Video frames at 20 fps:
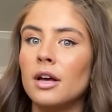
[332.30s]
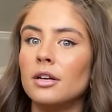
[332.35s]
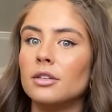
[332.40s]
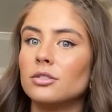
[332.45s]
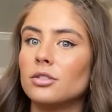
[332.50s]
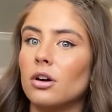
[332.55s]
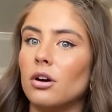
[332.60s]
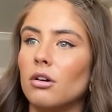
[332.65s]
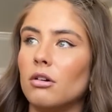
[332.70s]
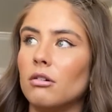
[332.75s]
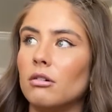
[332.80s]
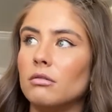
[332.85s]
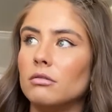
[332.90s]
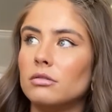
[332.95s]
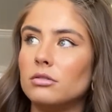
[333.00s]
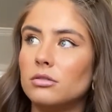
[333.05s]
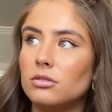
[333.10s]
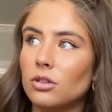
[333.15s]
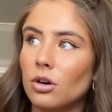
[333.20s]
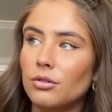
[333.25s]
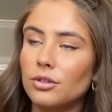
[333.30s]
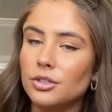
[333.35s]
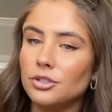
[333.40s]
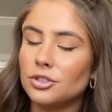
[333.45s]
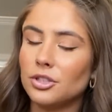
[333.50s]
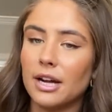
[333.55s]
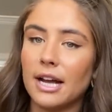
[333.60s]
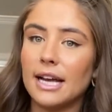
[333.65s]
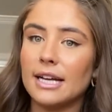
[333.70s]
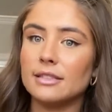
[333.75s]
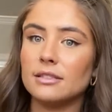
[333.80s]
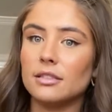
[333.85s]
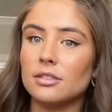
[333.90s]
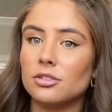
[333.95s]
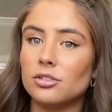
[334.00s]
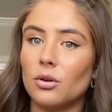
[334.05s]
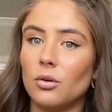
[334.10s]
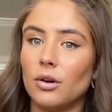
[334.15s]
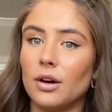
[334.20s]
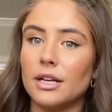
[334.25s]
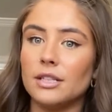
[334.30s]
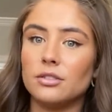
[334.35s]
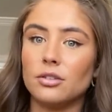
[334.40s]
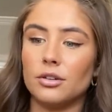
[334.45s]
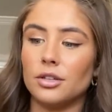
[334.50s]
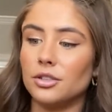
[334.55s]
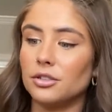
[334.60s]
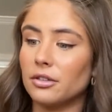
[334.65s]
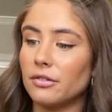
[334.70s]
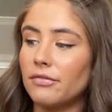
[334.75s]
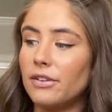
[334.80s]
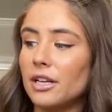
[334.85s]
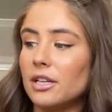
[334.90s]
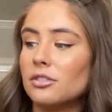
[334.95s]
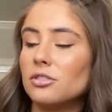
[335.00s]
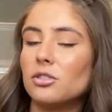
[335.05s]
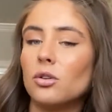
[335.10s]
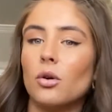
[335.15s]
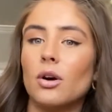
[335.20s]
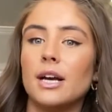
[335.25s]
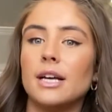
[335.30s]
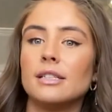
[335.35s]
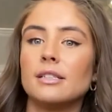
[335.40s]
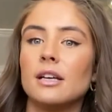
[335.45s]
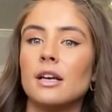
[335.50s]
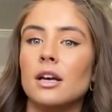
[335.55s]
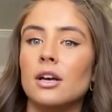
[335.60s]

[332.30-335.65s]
So don't use your hands as toys. Don't use your feet as toys.